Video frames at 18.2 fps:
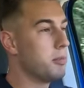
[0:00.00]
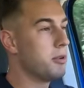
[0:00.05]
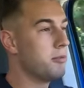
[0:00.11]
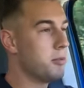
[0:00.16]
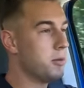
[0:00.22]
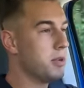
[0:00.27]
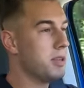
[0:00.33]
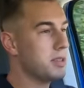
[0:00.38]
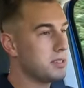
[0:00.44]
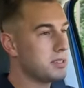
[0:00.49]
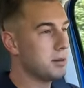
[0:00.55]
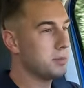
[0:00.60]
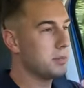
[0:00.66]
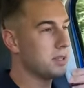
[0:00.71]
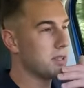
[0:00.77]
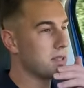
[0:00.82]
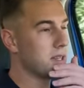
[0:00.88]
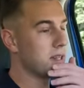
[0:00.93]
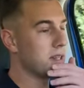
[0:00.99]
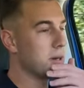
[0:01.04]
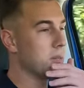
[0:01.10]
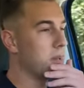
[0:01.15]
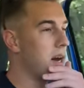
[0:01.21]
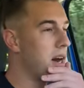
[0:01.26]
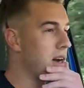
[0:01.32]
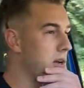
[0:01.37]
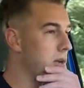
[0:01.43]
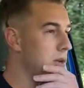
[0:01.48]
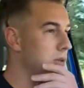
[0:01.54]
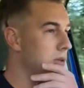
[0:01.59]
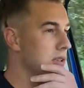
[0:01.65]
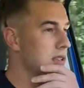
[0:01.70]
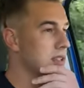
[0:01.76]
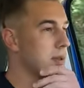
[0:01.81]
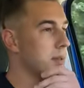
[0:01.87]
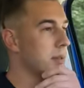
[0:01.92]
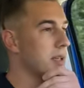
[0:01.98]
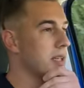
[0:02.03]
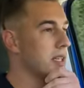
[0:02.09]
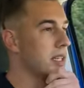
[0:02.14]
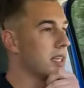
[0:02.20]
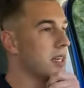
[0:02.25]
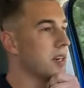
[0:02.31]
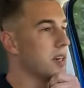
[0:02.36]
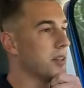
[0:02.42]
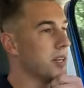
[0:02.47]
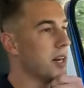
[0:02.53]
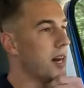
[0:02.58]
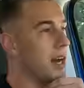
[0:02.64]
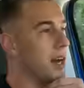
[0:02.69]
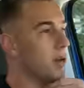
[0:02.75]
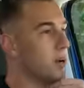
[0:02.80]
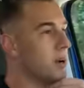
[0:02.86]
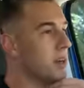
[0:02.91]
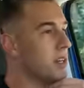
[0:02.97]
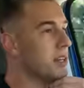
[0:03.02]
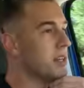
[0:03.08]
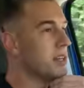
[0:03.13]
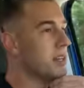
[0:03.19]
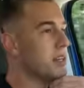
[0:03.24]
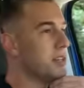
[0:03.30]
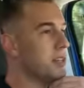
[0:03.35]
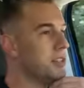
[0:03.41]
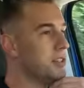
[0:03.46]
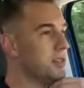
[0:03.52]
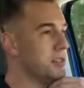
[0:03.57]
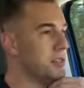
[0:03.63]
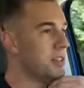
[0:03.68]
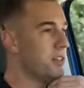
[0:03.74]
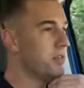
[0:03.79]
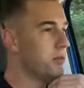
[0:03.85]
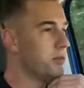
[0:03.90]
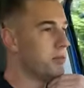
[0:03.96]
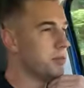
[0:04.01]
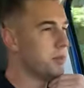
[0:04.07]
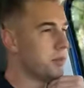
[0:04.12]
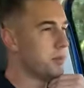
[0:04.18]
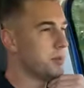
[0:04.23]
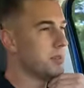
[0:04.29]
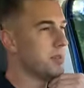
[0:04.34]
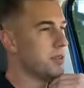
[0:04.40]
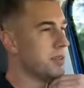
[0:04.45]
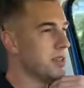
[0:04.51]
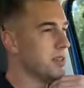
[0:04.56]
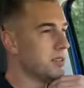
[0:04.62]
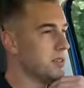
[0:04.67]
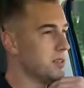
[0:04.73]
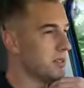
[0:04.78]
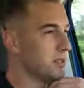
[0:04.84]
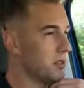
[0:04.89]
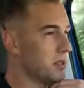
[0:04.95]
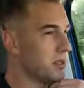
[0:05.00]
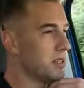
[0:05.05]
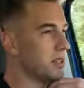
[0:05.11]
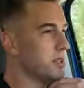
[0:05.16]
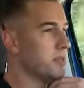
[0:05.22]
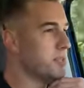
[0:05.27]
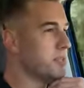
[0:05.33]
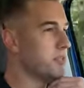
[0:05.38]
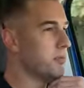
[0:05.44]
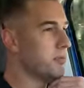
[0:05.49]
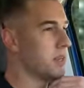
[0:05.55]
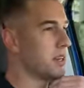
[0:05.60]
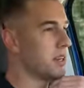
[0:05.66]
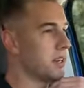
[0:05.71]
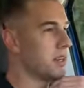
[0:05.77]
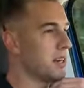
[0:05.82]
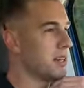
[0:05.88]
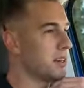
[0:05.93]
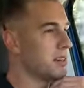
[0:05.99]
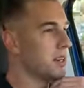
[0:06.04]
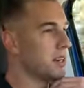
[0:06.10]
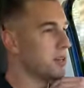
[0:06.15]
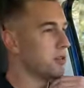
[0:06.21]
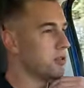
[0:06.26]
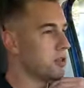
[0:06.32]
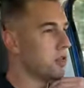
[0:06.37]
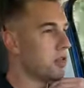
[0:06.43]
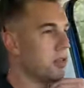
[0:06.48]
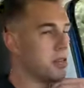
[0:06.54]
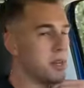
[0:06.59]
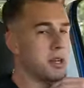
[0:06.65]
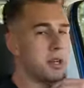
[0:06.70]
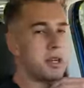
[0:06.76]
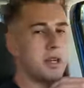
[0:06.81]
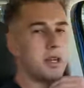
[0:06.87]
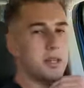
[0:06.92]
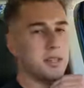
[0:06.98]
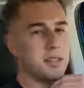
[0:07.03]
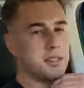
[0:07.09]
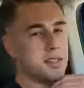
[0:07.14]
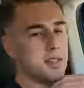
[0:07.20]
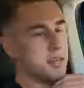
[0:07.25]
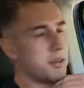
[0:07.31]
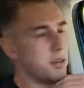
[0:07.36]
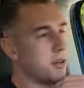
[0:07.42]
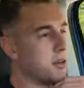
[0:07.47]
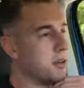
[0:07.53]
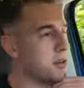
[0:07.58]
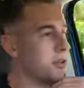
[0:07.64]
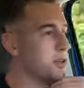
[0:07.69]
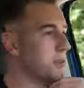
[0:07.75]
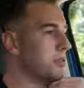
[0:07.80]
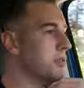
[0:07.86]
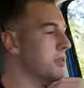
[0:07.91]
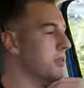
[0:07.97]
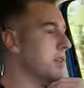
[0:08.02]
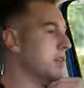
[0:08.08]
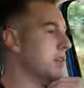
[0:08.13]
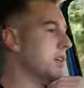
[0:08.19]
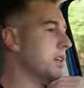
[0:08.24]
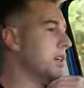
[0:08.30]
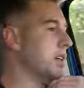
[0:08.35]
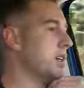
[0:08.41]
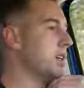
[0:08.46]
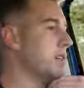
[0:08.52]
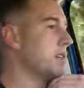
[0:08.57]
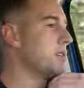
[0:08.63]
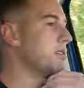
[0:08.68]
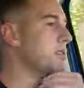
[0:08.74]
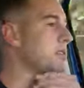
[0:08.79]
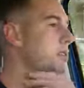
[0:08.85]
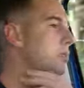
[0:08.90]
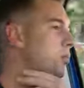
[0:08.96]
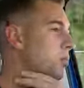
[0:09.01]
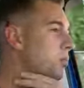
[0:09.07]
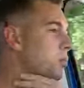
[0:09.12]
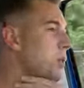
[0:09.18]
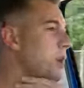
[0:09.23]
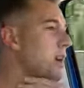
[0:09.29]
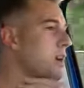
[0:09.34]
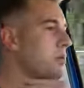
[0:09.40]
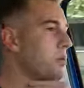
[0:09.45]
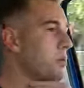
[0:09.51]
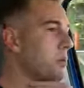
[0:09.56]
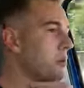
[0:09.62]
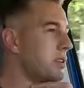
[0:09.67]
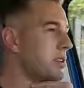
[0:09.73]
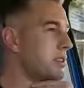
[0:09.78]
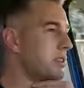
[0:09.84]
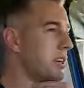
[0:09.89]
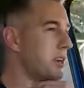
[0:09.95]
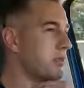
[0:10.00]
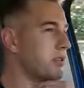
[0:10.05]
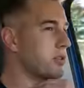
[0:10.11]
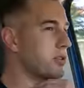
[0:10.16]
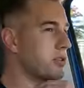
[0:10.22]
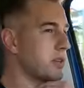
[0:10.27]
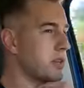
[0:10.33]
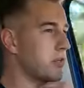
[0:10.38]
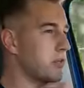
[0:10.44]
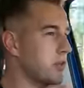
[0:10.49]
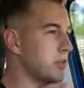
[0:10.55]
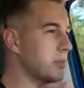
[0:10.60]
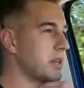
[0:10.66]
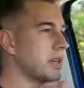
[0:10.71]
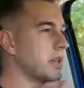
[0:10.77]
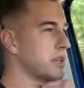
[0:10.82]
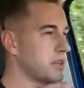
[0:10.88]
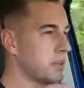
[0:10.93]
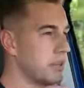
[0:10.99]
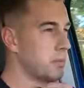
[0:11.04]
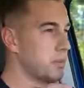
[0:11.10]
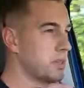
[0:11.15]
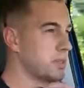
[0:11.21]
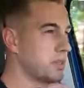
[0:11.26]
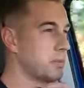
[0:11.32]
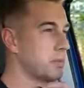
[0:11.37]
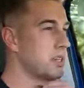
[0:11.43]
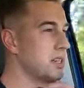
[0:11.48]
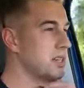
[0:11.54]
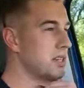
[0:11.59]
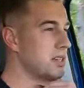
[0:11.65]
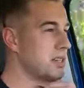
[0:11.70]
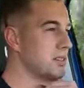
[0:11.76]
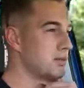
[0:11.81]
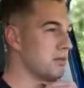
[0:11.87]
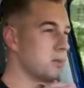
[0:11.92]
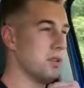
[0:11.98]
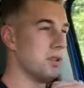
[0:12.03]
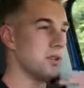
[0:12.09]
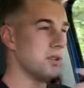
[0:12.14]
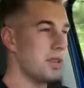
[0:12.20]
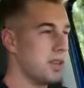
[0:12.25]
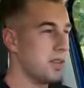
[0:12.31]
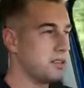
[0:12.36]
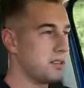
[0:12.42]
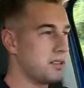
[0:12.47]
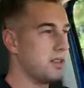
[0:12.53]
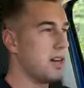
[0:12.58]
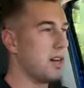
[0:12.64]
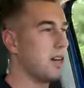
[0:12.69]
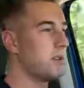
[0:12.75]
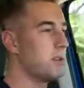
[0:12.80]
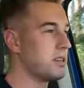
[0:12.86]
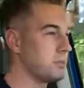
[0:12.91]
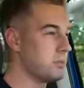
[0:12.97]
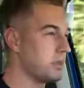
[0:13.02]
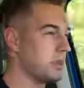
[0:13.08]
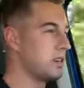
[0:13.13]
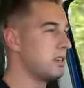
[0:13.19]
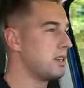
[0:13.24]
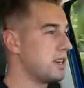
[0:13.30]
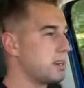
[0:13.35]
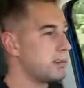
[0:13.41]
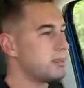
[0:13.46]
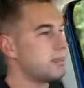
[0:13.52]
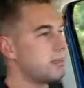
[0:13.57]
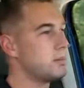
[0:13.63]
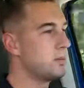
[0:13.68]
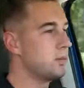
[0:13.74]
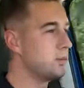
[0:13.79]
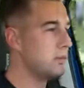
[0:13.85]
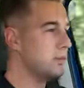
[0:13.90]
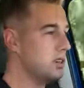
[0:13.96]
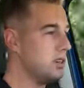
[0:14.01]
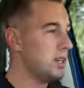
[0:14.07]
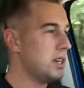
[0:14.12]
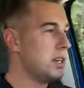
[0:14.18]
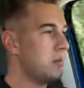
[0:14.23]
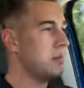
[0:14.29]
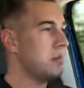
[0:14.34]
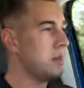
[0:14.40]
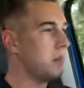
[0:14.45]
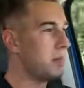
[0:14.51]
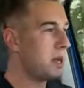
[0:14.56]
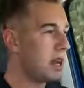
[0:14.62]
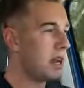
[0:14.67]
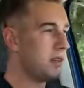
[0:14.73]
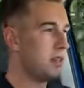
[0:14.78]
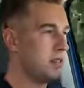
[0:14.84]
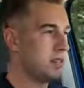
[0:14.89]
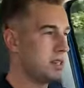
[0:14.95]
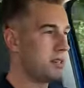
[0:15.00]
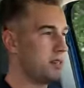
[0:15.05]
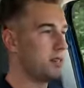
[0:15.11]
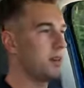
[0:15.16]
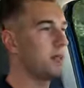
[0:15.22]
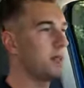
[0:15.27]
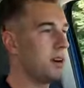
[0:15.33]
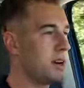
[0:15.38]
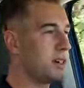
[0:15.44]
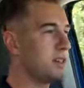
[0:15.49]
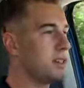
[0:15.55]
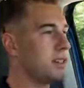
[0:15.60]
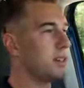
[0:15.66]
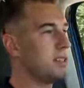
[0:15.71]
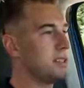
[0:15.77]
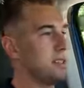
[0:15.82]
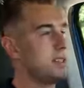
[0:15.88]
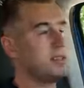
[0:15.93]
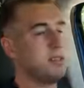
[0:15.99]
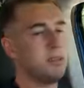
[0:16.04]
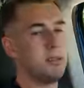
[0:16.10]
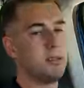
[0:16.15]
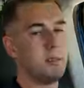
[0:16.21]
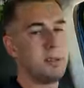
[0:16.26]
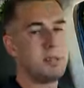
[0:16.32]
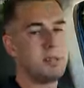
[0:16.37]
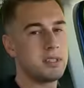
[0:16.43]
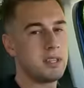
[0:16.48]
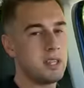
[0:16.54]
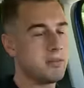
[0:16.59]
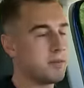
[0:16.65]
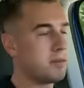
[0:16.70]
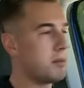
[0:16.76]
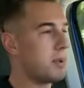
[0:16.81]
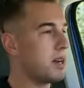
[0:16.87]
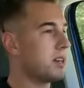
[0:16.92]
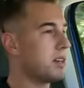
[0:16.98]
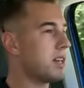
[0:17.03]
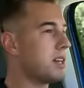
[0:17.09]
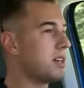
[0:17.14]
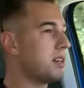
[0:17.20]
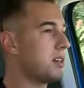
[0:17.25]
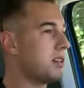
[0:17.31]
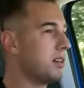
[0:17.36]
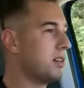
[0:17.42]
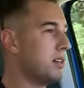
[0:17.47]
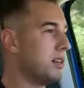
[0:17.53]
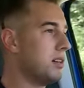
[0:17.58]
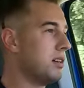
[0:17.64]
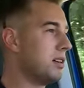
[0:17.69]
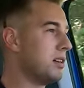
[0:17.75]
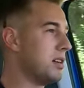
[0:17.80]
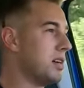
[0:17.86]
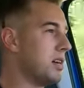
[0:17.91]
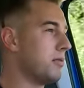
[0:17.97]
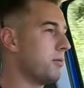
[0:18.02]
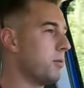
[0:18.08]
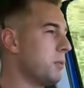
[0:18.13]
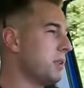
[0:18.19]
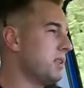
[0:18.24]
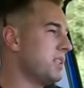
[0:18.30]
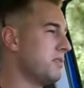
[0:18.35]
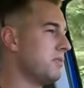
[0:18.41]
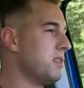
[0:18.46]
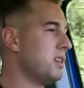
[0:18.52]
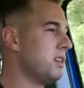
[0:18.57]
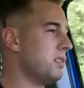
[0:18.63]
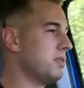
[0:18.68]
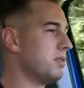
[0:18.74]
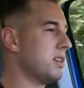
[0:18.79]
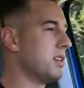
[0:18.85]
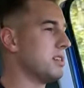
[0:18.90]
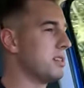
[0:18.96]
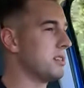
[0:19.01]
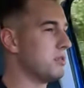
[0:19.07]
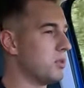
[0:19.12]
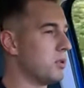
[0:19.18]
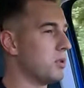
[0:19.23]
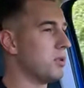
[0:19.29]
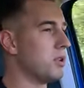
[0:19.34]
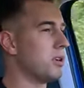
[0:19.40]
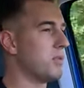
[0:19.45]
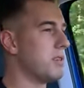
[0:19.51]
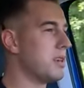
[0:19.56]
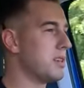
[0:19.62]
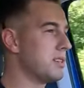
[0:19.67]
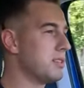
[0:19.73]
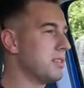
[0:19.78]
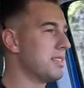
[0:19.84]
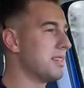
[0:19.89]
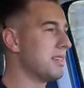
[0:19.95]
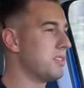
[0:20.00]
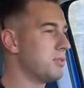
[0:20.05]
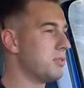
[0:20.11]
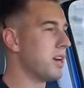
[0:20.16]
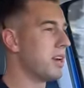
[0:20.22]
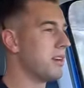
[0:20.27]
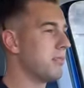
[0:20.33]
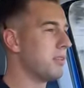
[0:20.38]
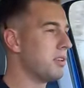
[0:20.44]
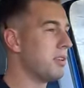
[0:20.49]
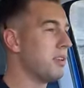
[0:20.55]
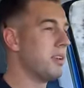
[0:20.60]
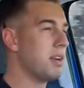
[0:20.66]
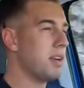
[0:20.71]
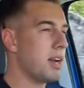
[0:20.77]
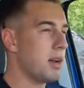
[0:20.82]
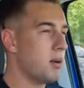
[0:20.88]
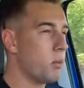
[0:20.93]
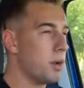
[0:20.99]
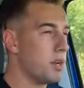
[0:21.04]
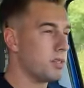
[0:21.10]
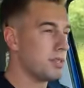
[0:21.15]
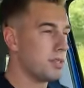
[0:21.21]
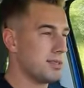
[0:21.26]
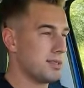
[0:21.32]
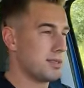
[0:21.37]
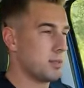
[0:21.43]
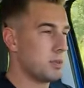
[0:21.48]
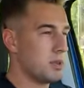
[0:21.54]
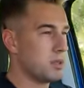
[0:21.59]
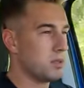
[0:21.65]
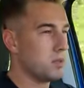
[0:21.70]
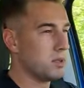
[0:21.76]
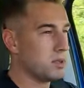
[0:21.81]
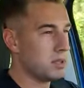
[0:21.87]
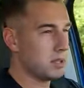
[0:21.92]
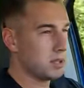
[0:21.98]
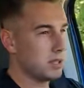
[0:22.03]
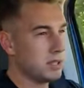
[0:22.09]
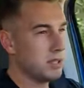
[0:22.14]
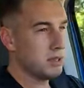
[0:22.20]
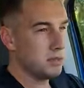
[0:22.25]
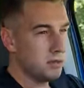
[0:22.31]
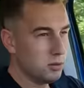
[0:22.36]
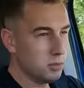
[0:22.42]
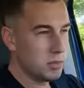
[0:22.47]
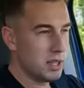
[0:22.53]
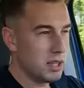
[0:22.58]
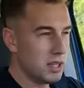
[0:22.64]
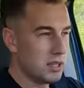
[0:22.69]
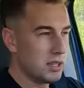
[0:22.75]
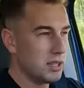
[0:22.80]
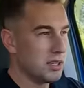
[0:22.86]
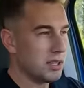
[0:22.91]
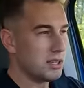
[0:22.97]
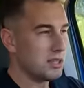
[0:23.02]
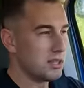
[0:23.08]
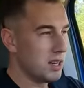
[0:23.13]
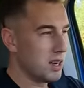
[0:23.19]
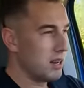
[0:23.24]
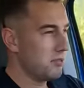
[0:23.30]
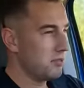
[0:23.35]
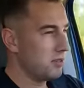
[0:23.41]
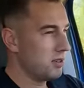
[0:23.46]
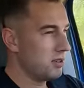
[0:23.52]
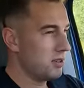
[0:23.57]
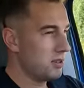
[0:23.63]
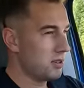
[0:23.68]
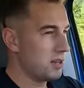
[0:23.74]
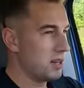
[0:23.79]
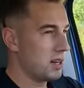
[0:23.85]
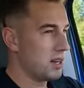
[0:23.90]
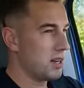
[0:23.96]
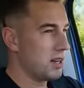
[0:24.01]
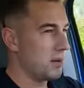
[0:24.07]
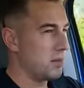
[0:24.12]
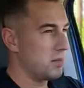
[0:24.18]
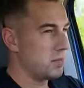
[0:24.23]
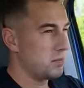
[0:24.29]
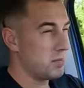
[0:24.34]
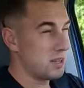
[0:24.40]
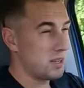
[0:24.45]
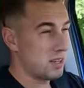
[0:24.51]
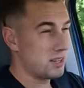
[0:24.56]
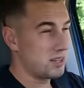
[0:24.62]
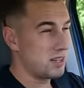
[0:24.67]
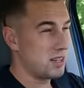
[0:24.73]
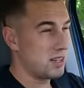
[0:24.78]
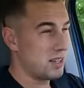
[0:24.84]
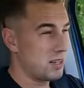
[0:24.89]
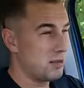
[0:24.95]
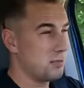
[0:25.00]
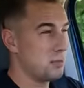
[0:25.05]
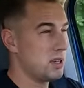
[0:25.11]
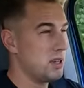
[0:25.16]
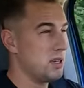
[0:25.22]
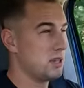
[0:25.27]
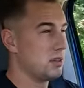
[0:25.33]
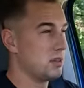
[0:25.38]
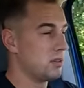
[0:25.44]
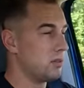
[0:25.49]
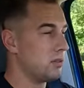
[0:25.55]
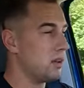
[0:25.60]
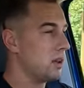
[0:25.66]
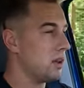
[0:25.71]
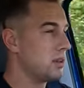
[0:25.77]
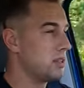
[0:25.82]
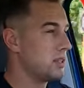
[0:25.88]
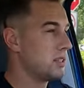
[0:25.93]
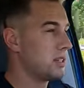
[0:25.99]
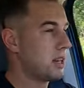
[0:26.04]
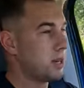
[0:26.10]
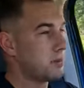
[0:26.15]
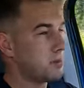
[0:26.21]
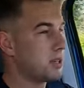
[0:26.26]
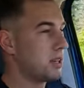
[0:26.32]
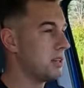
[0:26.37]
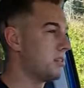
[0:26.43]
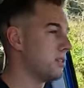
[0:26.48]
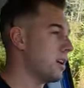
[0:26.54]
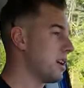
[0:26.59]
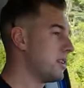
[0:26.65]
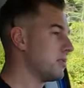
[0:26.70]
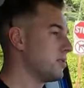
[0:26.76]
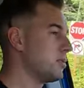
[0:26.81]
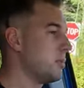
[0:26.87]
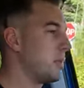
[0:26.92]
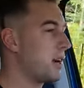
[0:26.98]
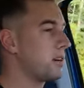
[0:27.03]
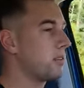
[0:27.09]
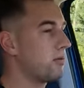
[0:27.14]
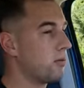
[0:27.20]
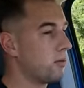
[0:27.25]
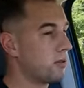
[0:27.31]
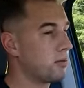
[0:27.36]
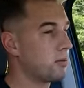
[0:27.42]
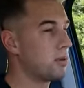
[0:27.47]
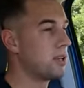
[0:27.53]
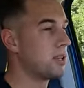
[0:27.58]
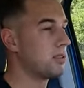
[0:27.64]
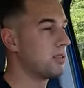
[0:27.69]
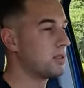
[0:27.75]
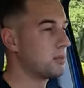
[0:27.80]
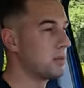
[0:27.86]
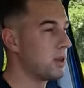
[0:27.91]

But if you hit something like a pothole or something like that on the highway, it just kind of absorbs it. It is a little bit stiff, but again, it's not jarring. It's not going to hurt you. Uh, so ride quality is kind of a tricky one because up at speed, it's real nice on highways where it's nice and smooth. But on back roads, I do find that is a little bit stiff in my liking. Uh, for what this vehicle is, it's more of a city driver. I wish the suspension was a little bit softer uh, because it can be a little harsh at times, kind of jostling you back and forth when you hit those